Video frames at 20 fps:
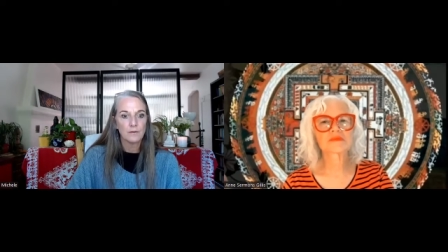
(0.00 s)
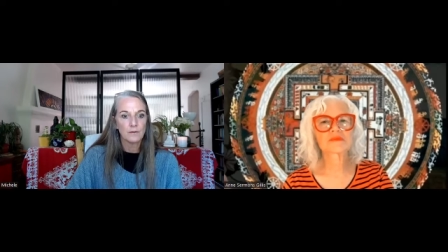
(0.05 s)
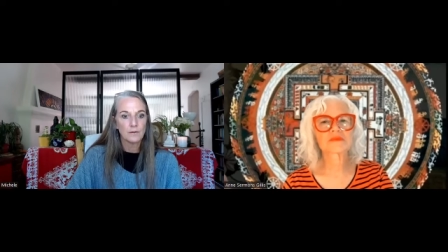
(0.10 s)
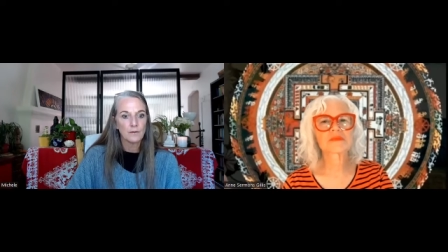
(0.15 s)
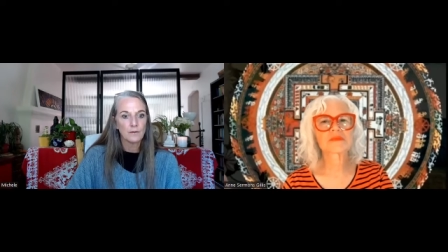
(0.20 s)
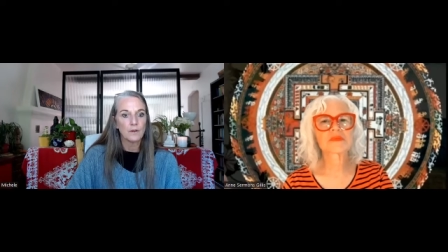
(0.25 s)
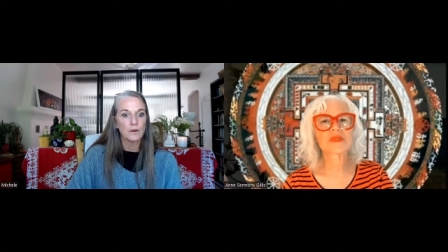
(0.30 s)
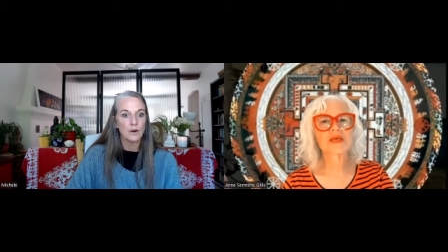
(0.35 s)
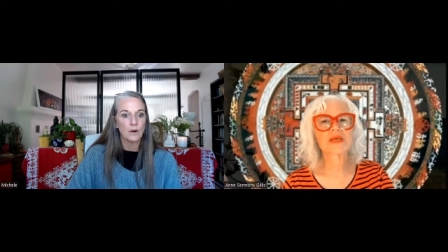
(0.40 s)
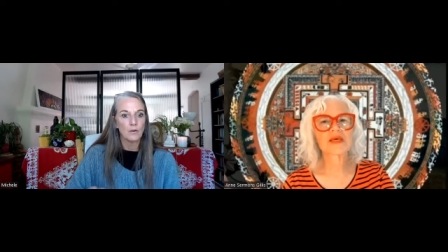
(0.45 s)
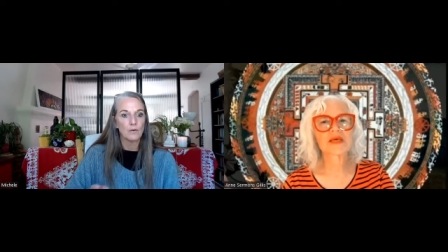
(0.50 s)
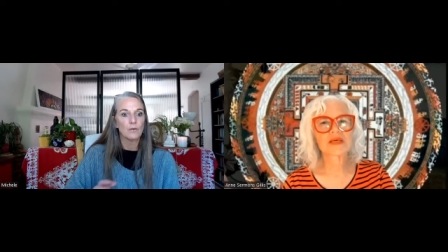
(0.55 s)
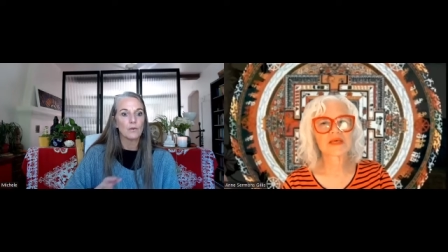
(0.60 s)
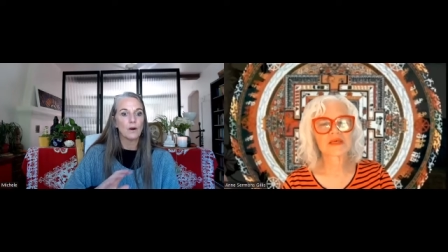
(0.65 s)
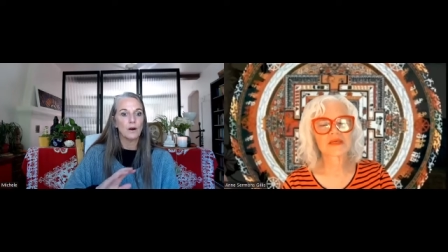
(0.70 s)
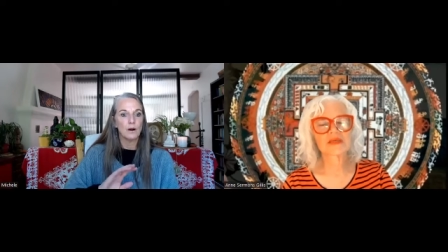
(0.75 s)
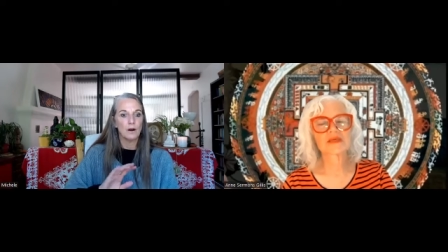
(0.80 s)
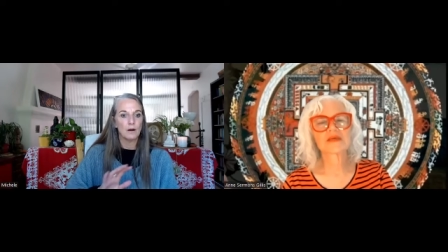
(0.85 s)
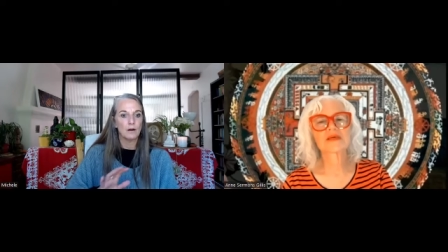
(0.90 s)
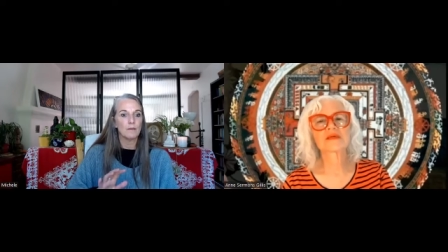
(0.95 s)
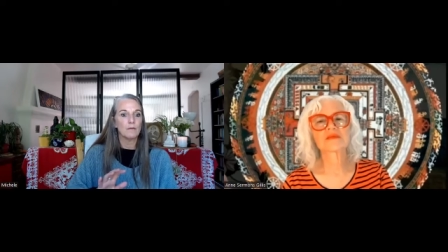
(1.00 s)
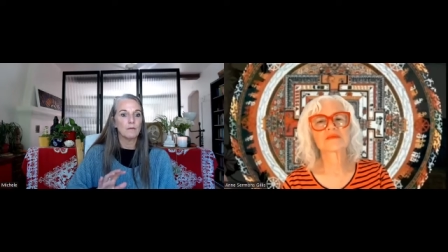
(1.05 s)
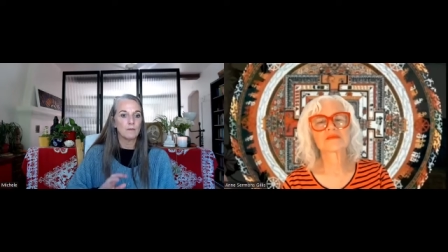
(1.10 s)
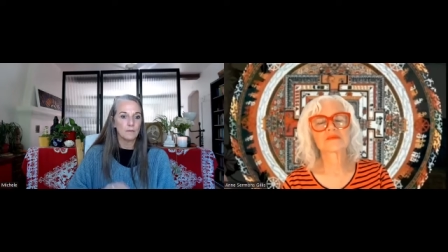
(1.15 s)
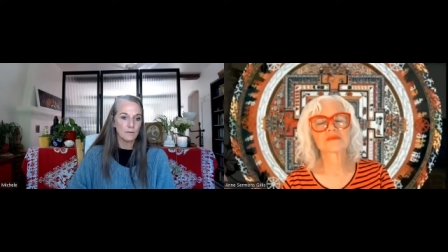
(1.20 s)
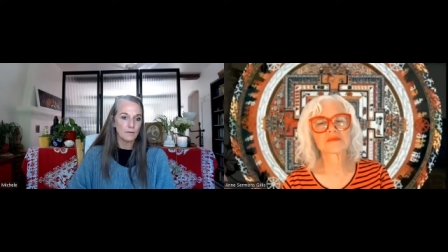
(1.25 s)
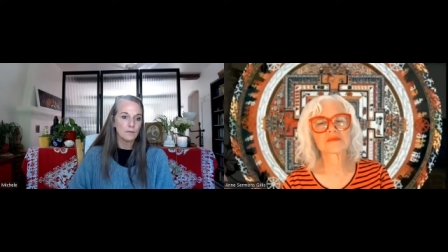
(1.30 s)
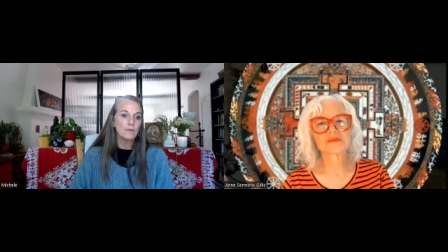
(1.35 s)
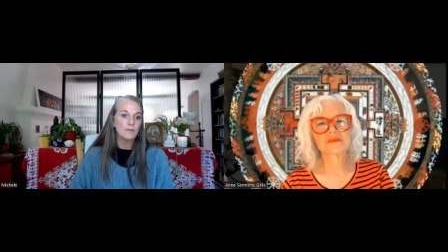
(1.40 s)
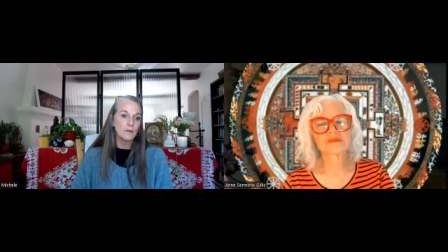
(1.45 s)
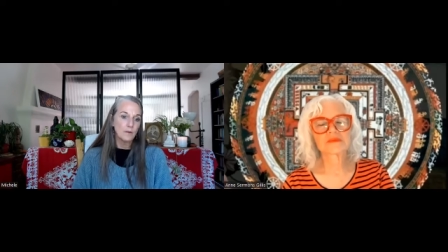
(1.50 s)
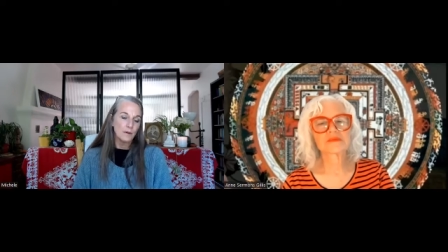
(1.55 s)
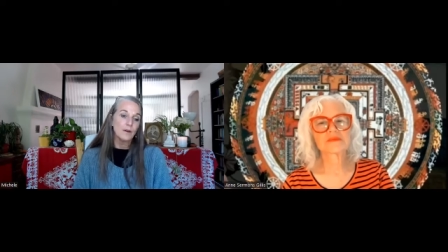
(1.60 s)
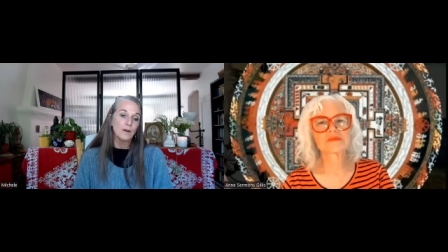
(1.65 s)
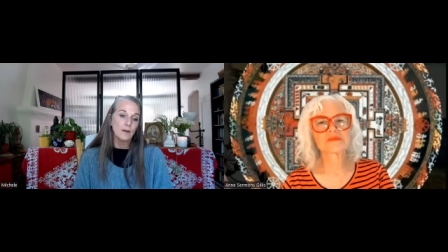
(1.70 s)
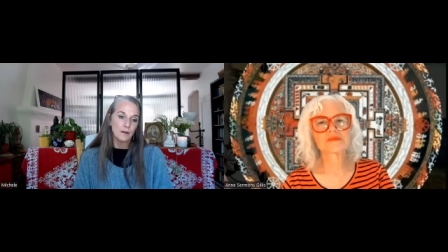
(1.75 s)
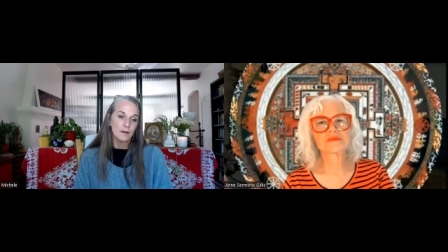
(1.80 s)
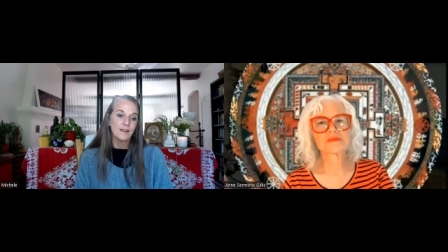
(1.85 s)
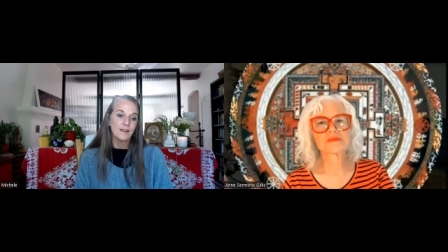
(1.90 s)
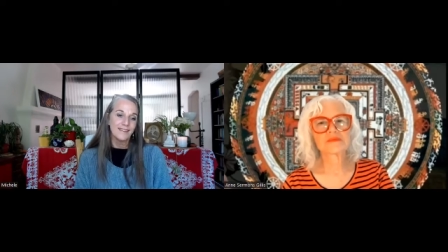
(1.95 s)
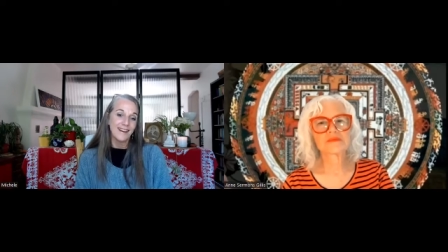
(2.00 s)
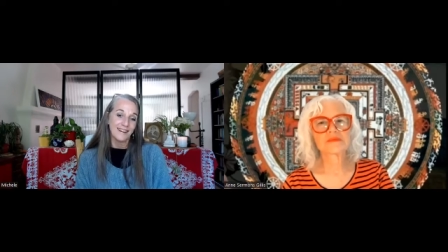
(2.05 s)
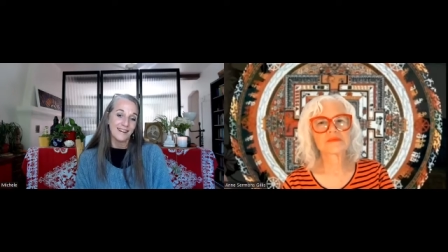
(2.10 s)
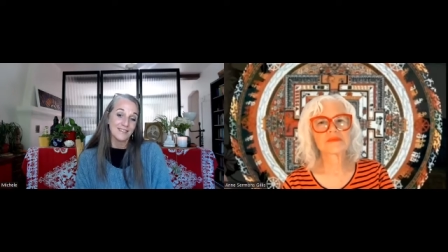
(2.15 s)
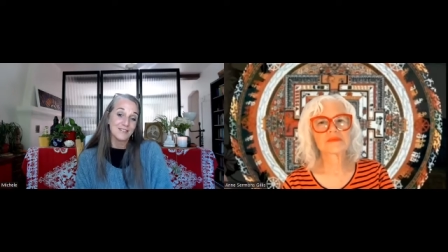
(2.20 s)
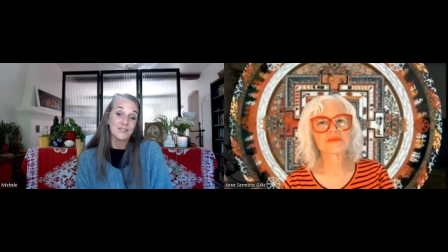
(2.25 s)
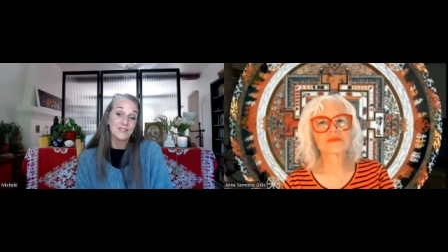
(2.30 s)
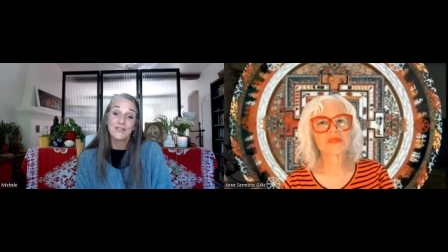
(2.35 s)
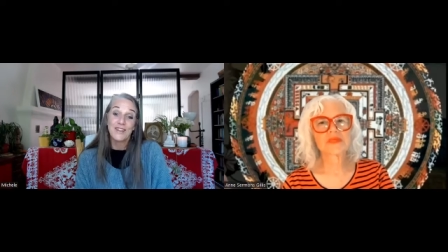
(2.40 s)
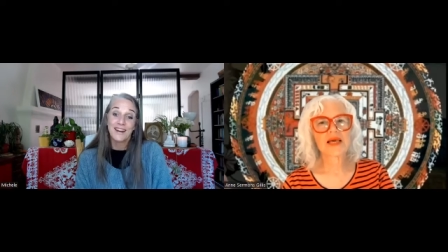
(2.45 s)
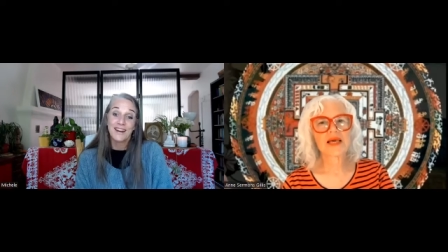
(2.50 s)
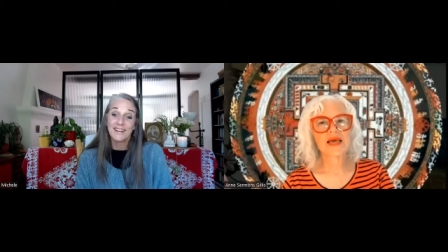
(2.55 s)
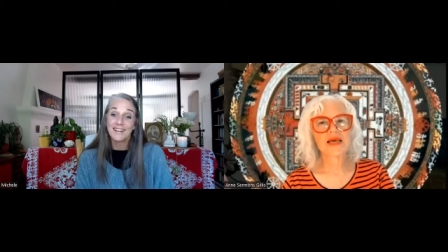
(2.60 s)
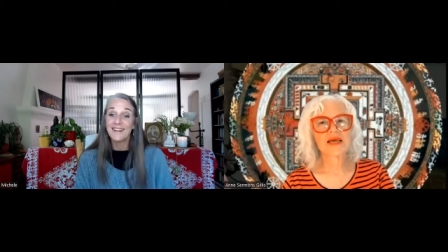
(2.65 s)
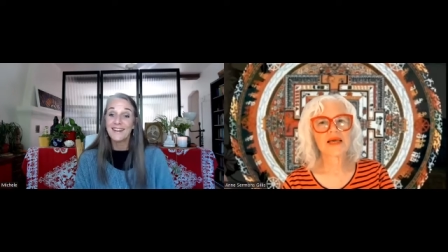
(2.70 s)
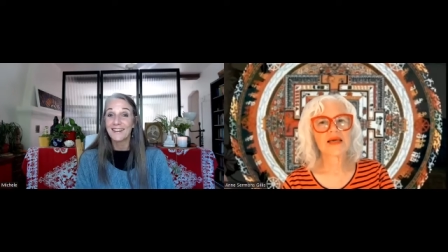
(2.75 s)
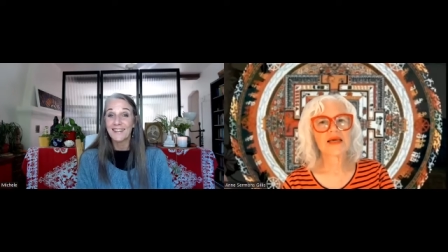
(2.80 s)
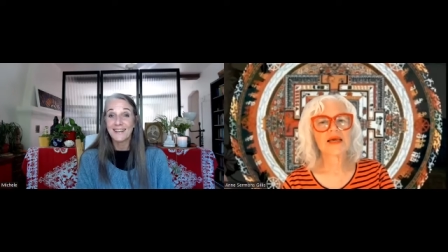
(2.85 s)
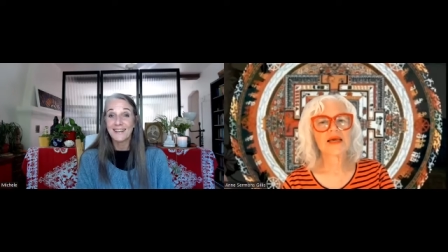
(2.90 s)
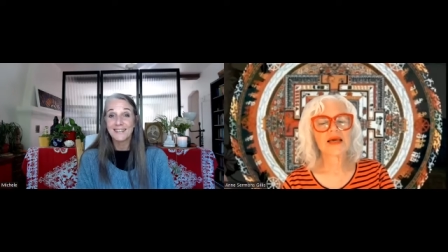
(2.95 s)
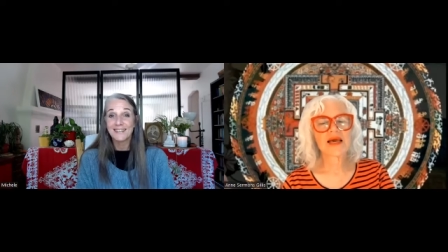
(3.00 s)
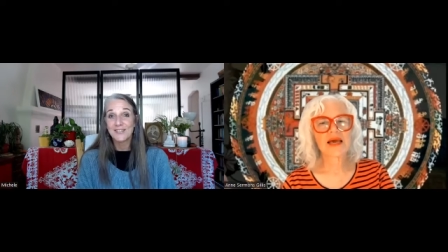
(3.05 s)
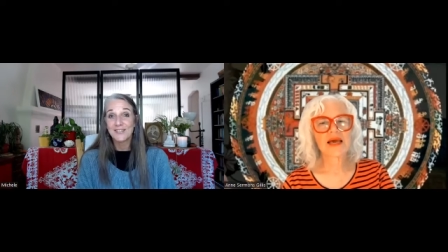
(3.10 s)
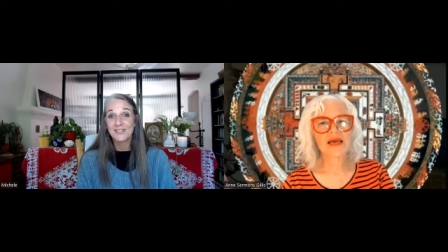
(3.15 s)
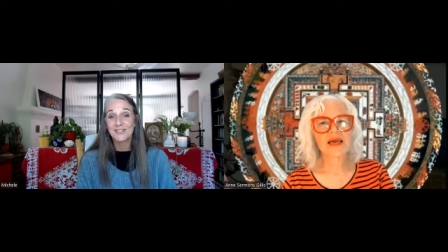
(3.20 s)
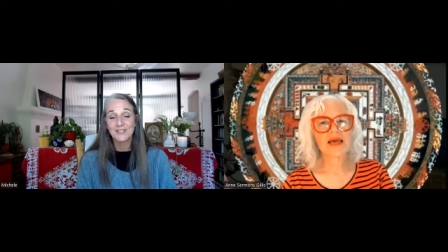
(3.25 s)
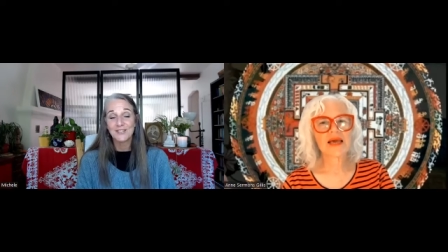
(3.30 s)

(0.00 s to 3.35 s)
you know. Yeah, so that's just